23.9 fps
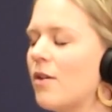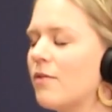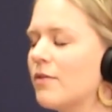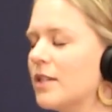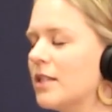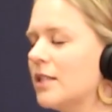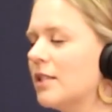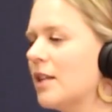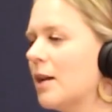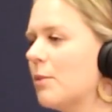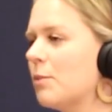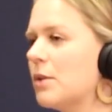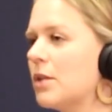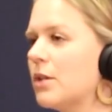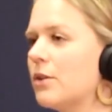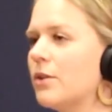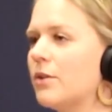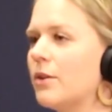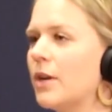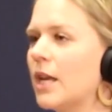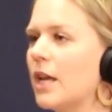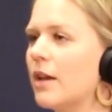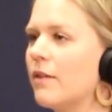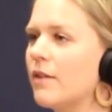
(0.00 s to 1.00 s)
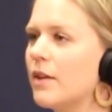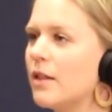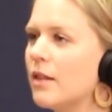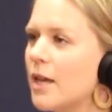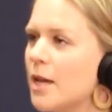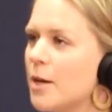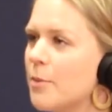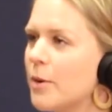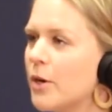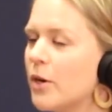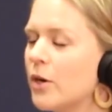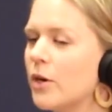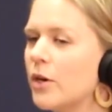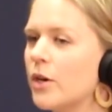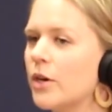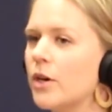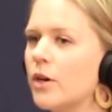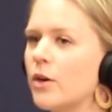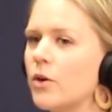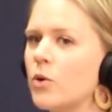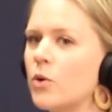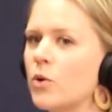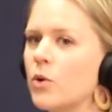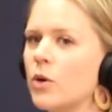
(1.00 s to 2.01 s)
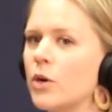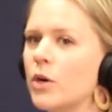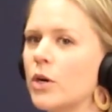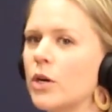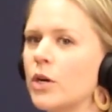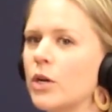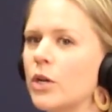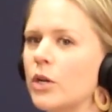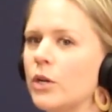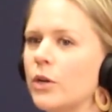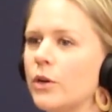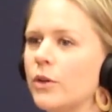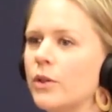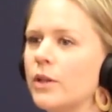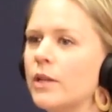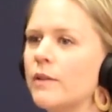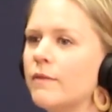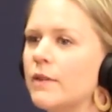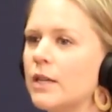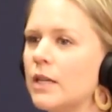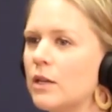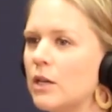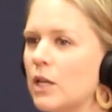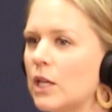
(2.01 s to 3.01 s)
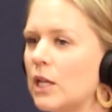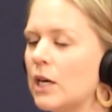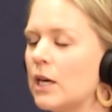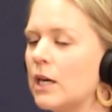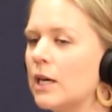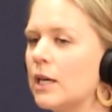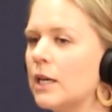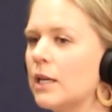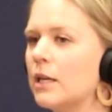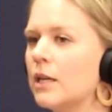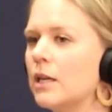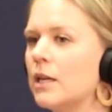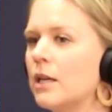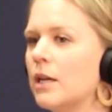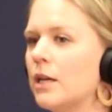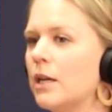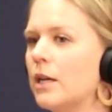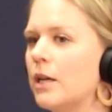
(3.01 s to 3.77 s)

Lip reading: oftentimes they're doing heavy labor or, lifting a lot,